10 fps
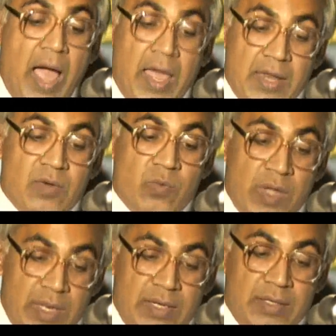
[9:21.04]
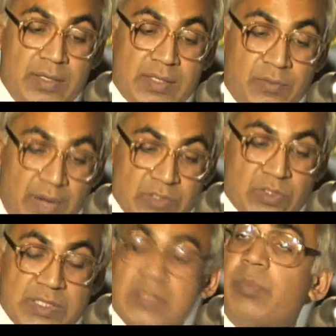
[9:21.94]
and will
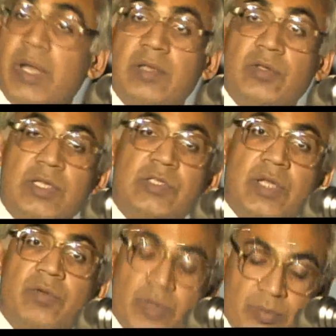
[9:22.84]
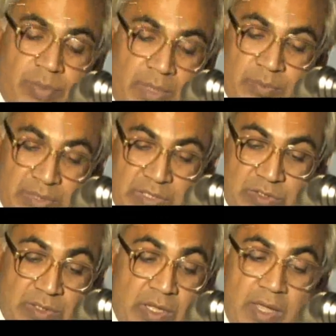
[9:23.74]
gradually spread to the general
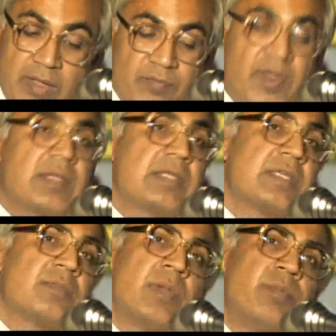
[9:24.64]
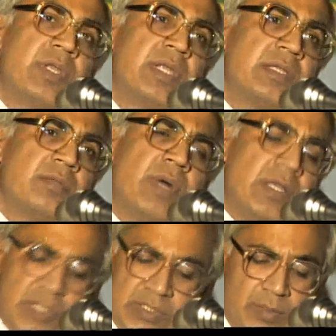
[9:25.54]
population. In fact, this has been predicted
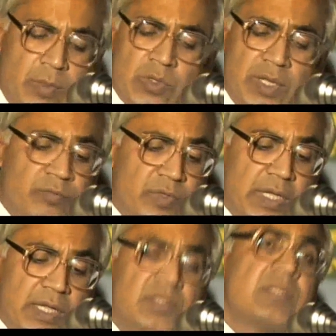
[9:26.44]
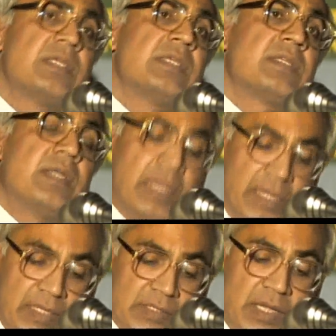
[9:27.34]
by just about every agency
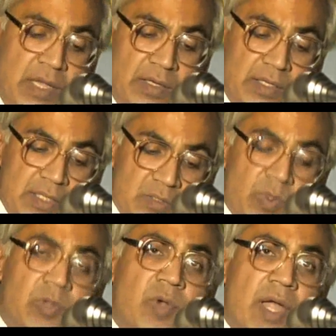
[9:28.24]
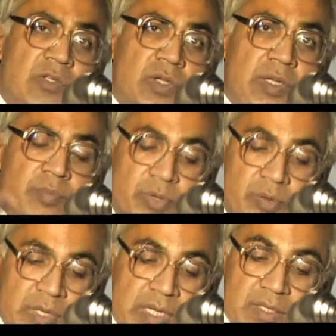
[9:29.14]
studying AIDS, that this will gradually
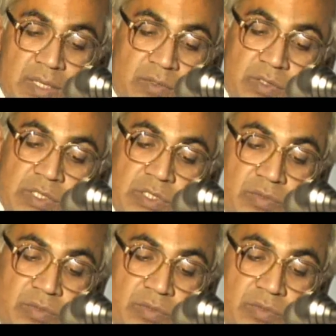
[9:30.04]
permeate into the